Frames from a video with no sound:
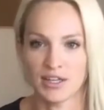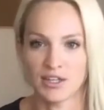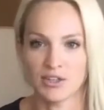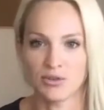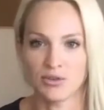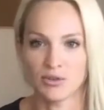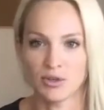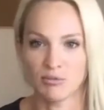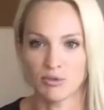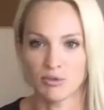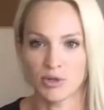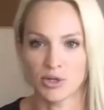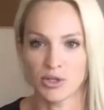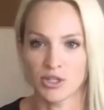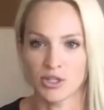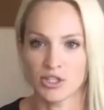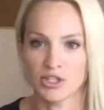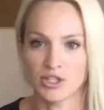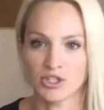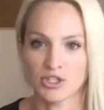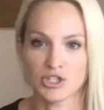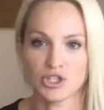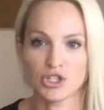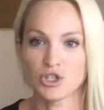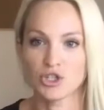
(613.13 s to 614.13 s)
you can really
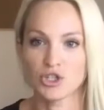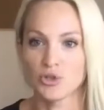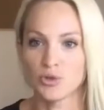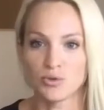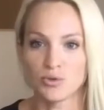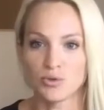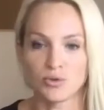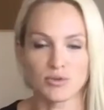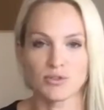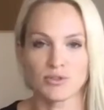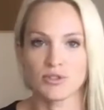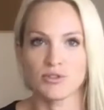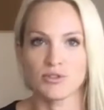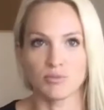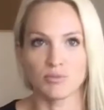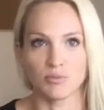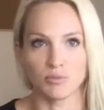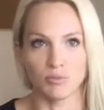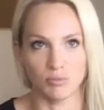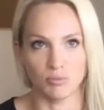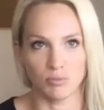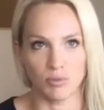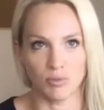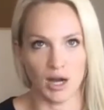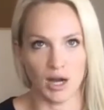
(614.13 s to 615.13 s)
just choose
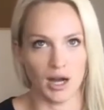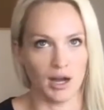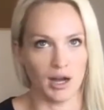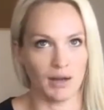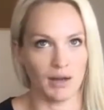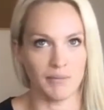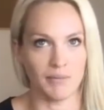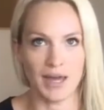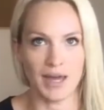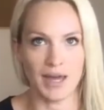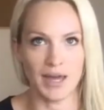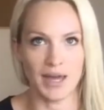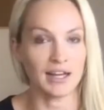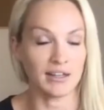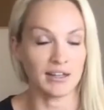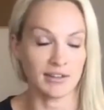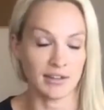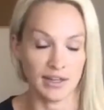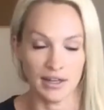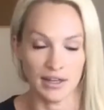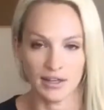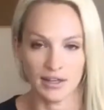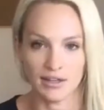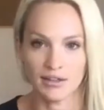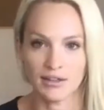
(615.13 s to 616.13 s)
uh,
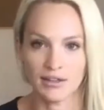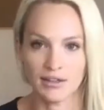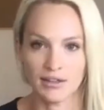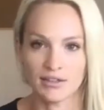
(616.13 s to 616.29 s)
anything.